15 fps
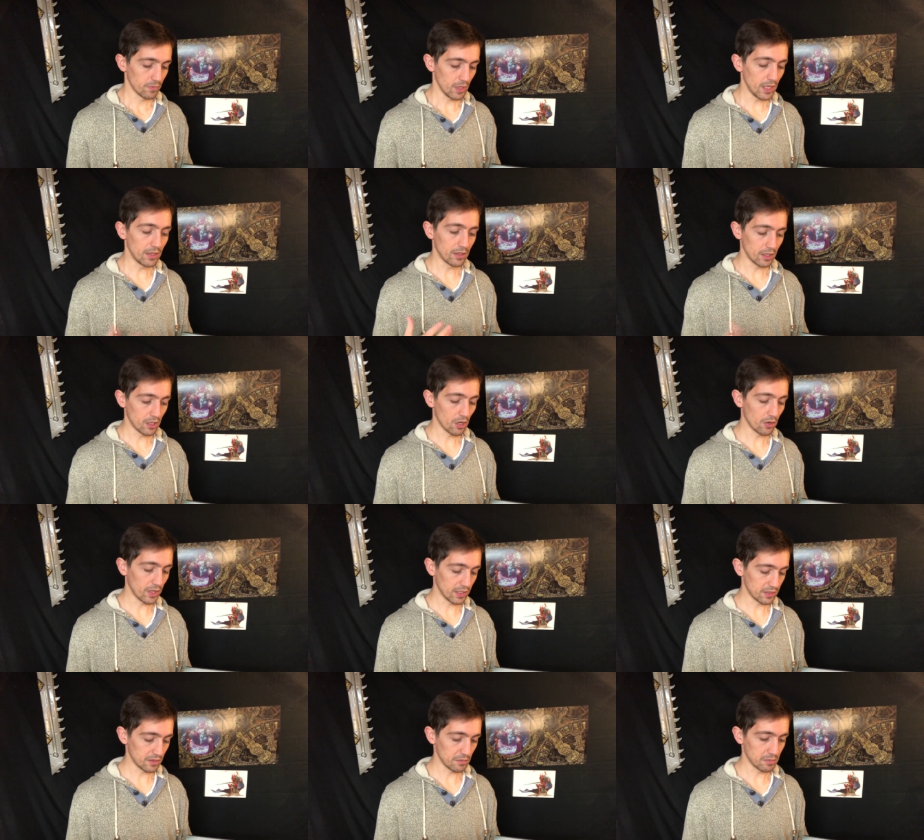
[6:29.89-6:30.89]
in the
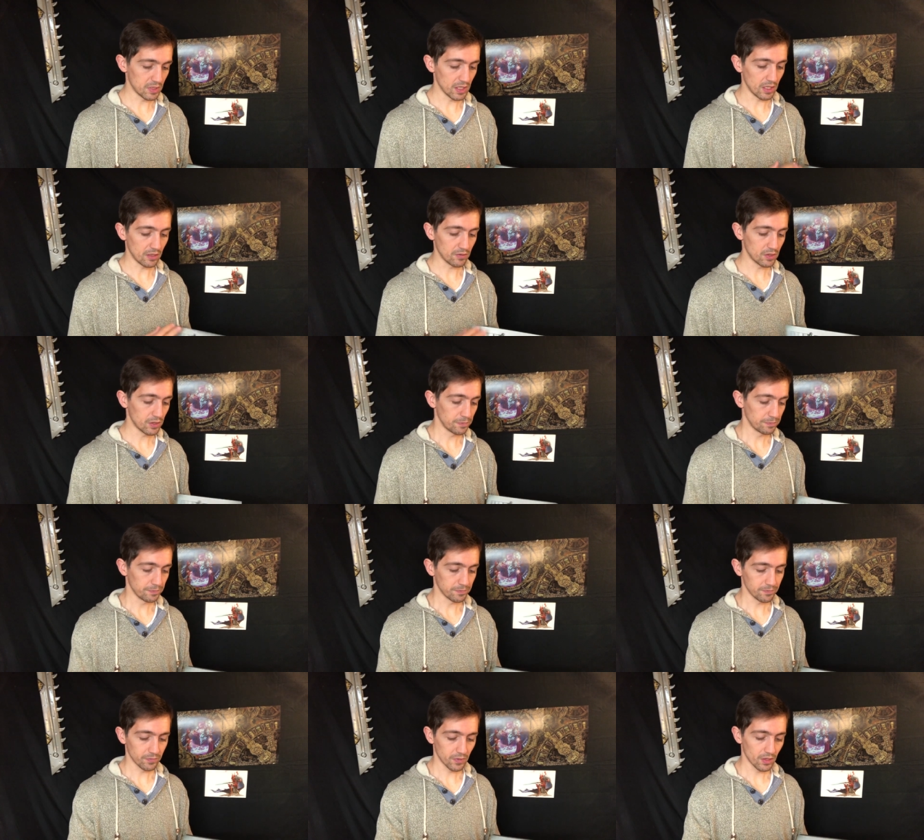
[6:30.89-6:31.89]
Codex themselves.
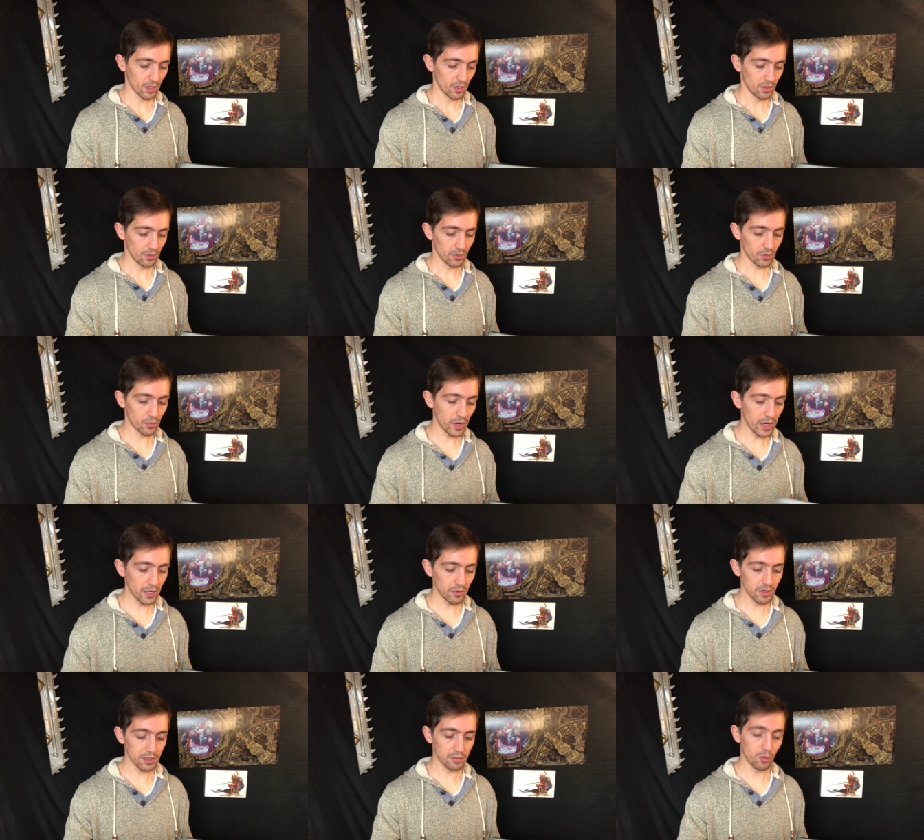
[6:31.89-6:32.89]
The
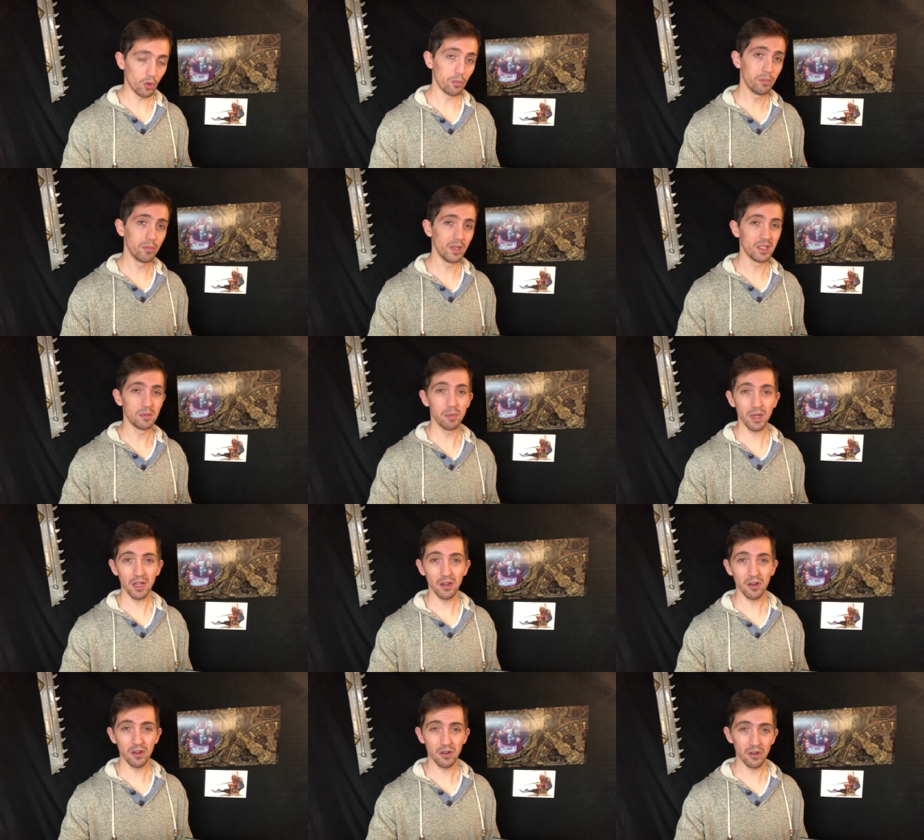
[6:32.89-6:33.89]
Raider is
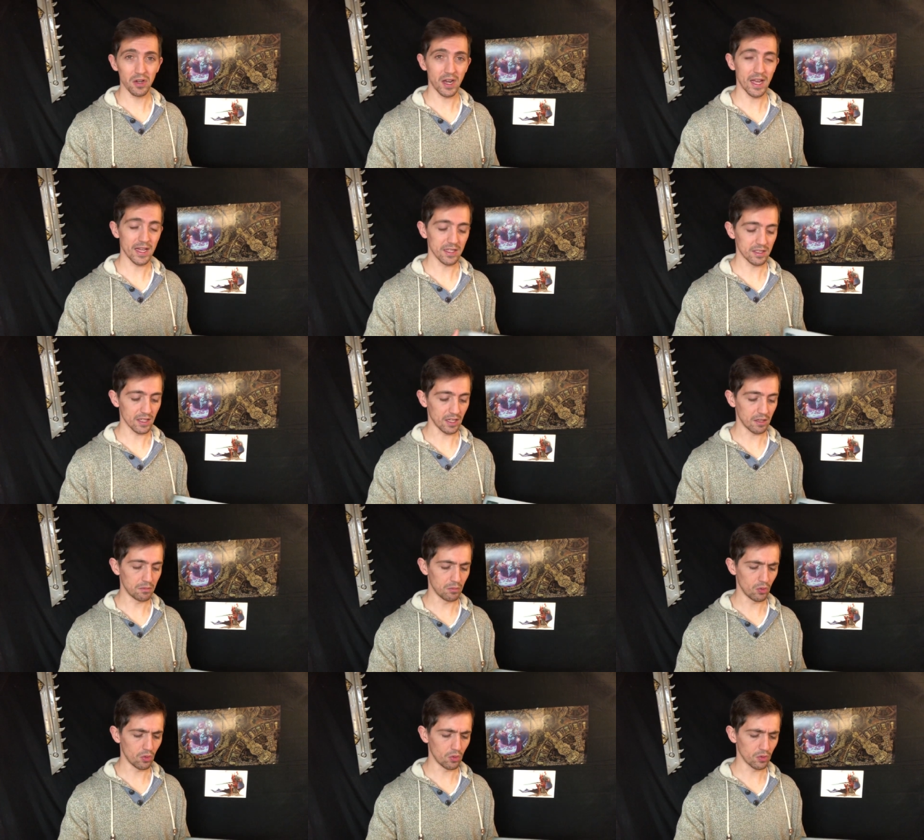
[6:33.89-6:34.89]
bigger and has like a
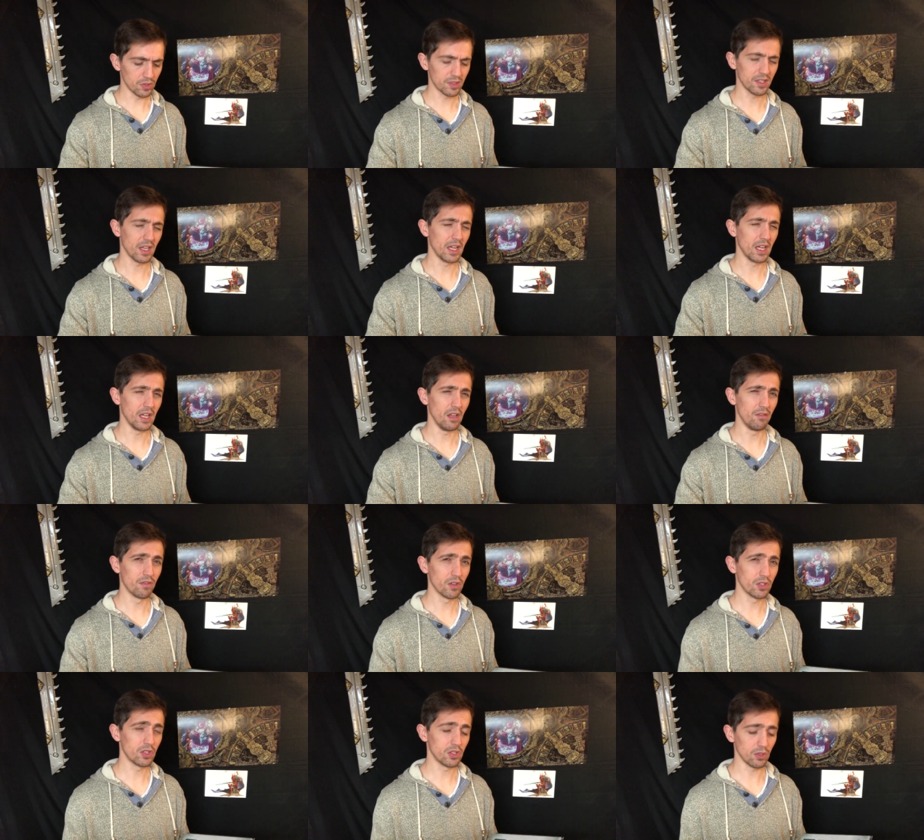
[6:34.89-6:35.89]
more, say,
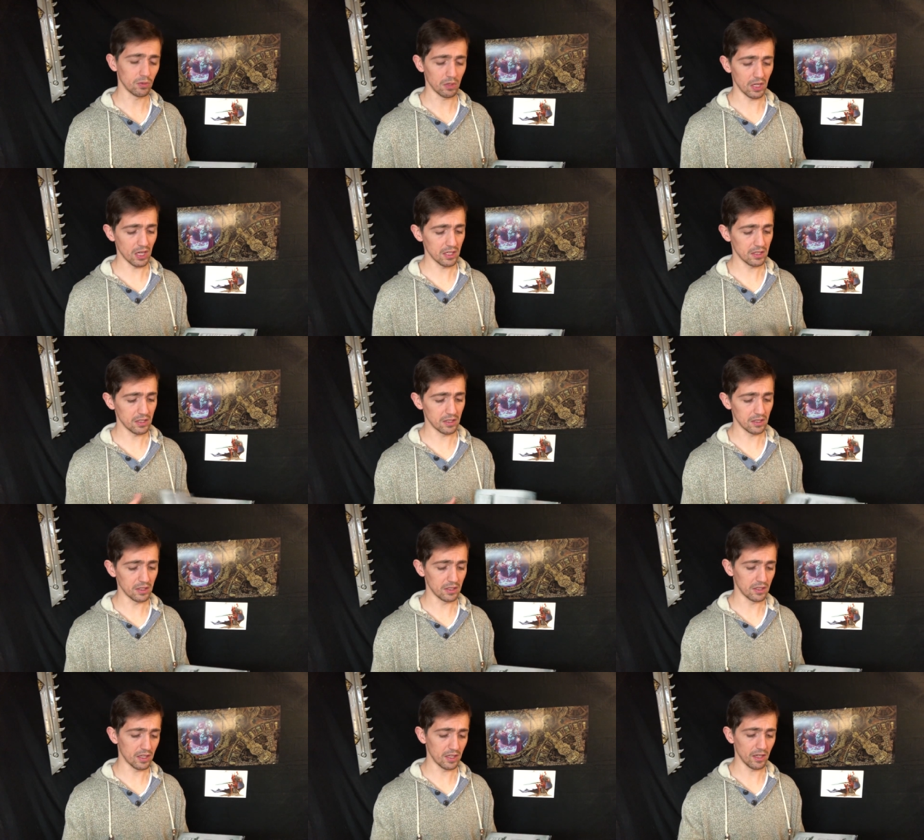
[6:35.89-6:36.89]
versatile
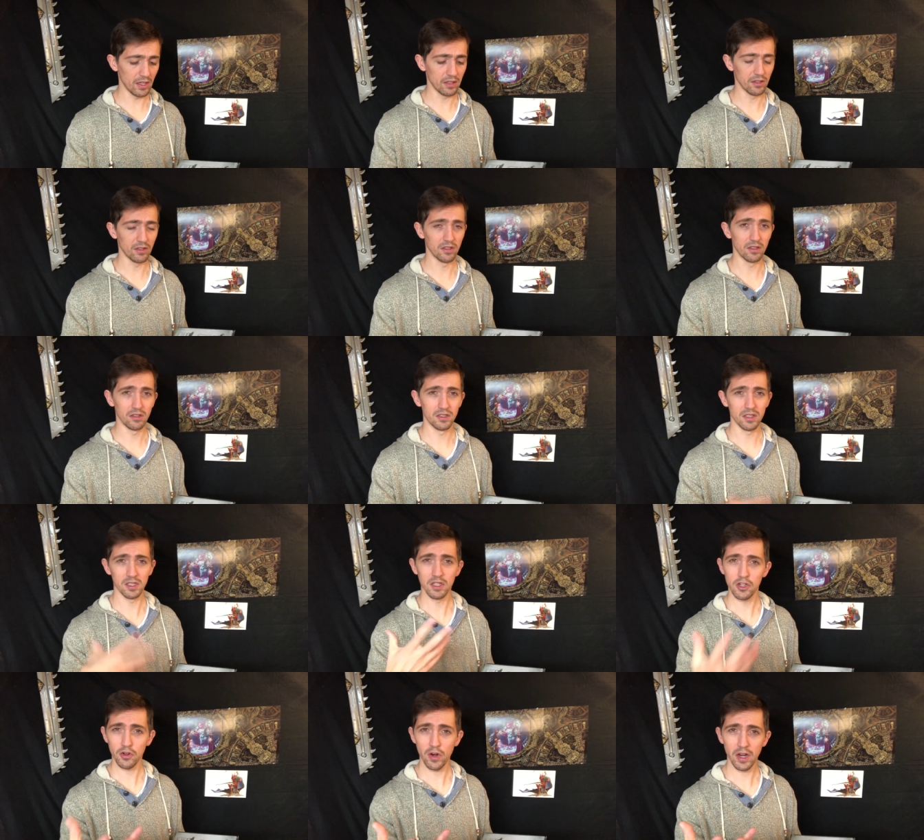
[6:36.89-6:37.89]
gun in the
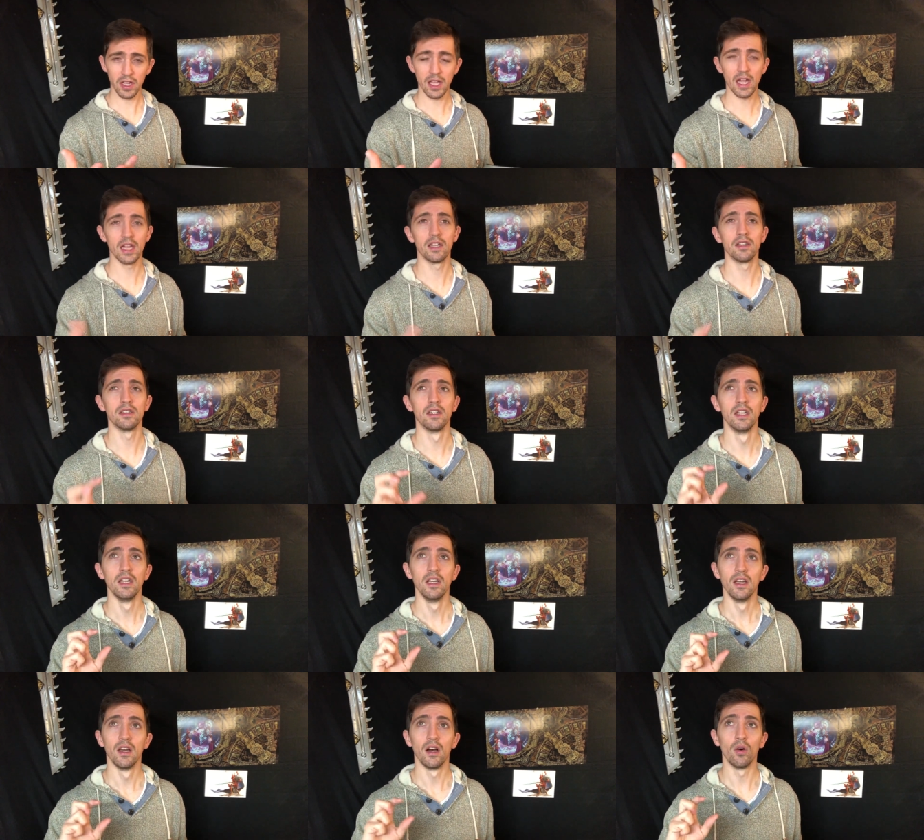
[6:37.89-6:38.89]
disintegrator cannon
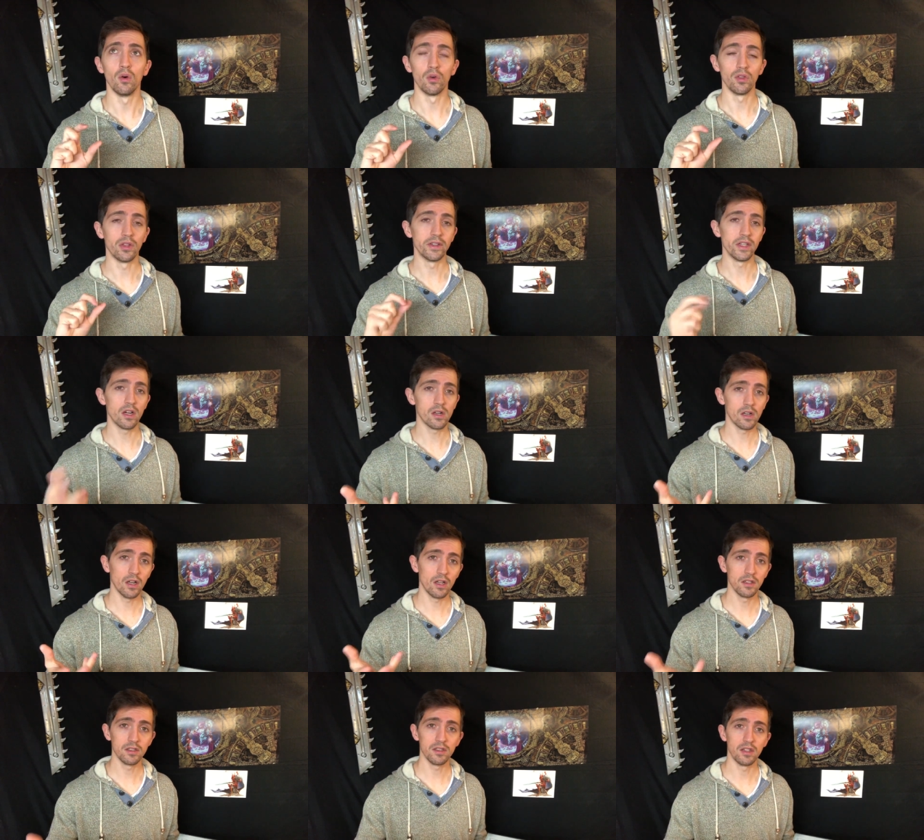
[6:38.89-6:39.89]
or the Dark
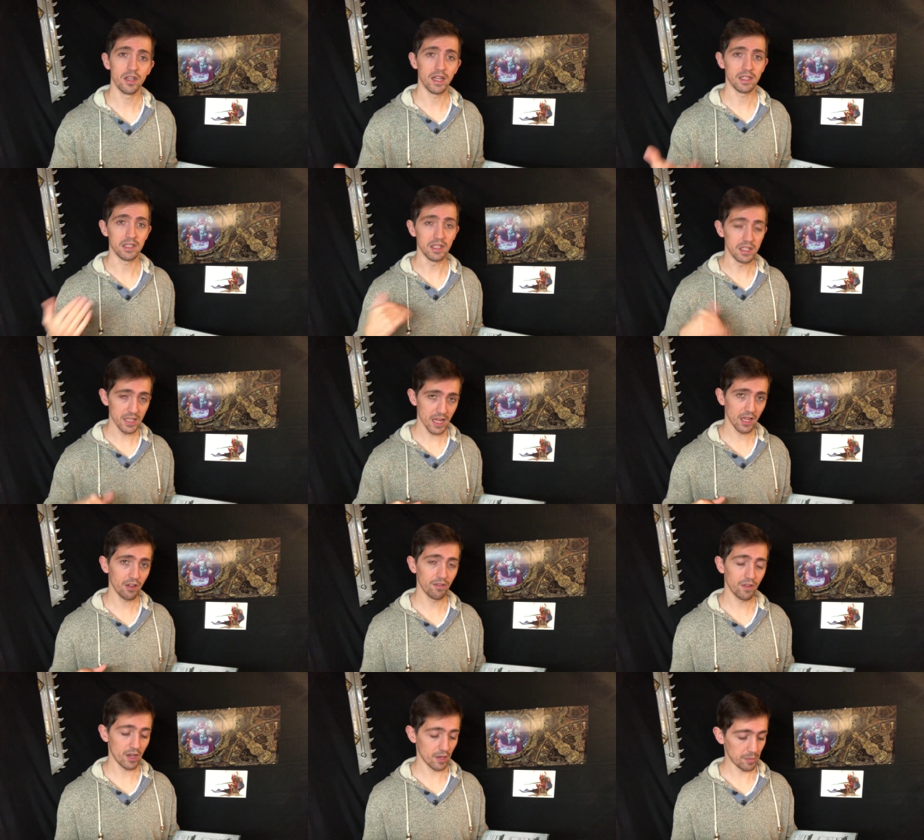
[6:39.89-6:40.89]
Lance and
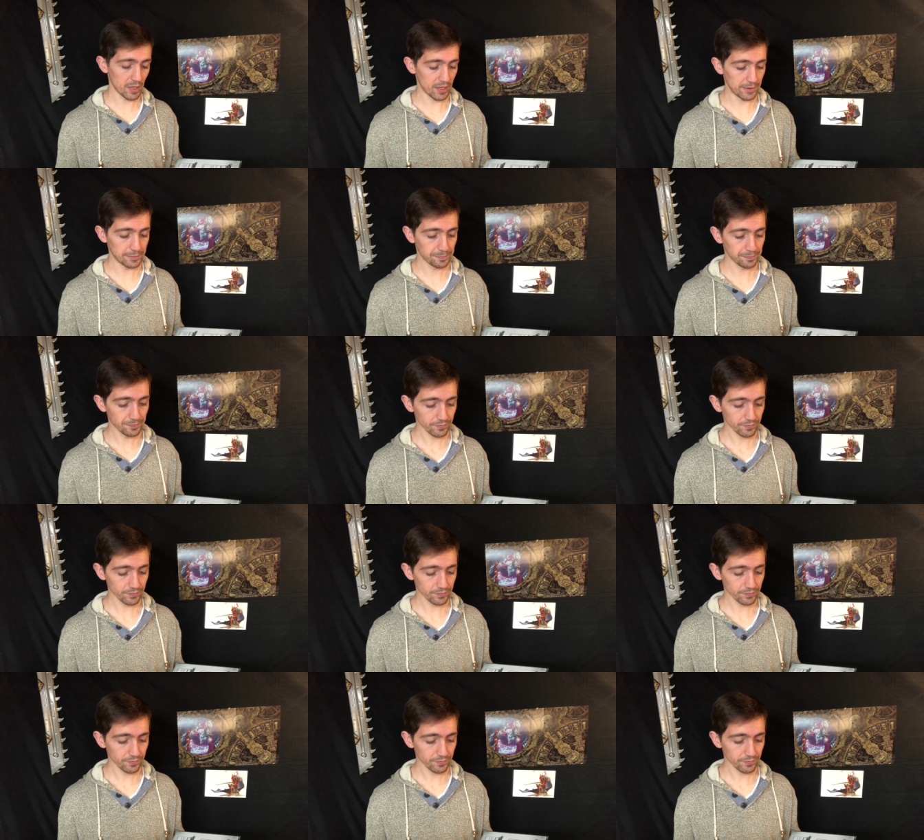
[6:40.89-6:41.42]
anti-tank firepower.